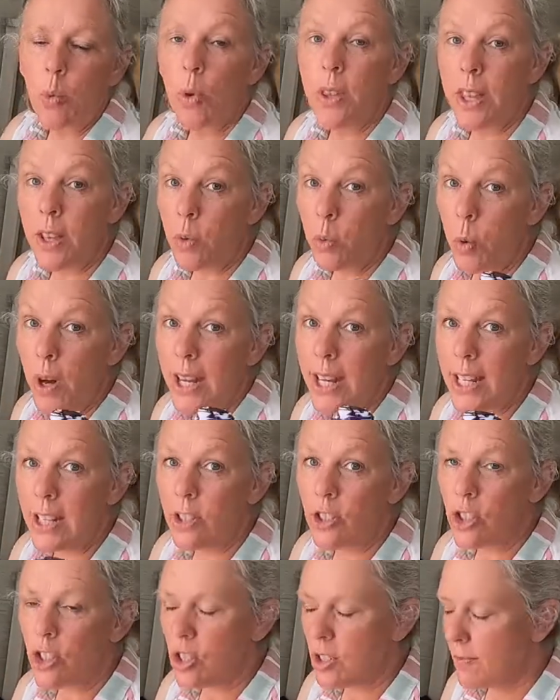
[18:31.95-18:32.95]
Within 1
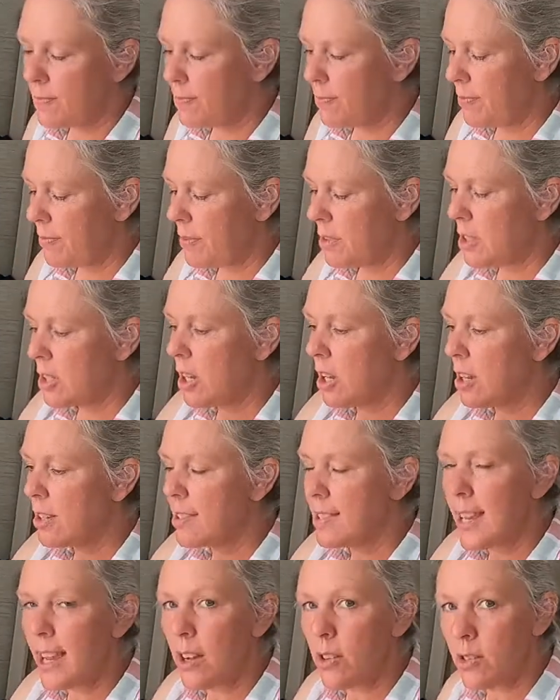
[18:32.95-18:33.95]
inch.
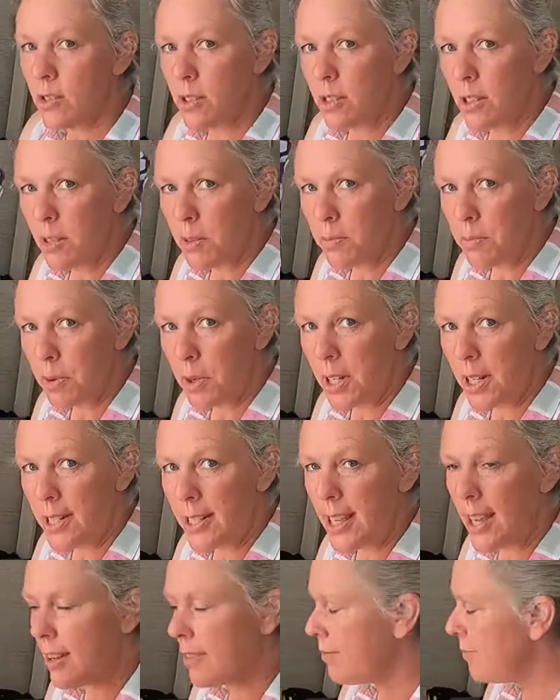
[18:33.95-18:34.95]
Toss out, put
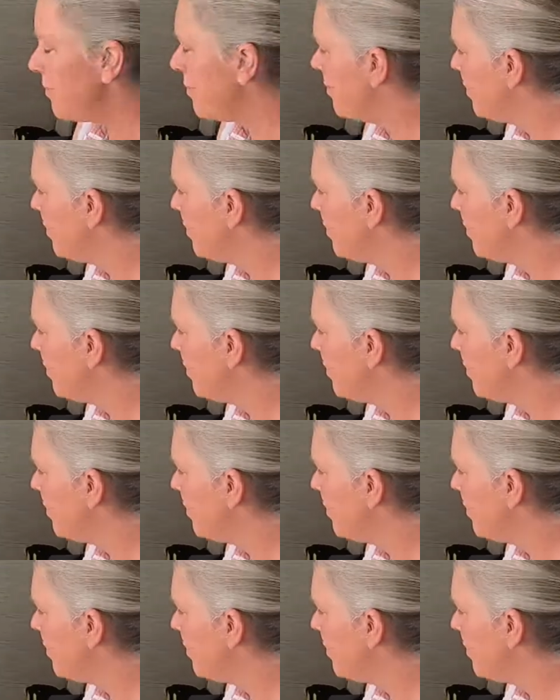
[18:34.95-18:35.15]
it down.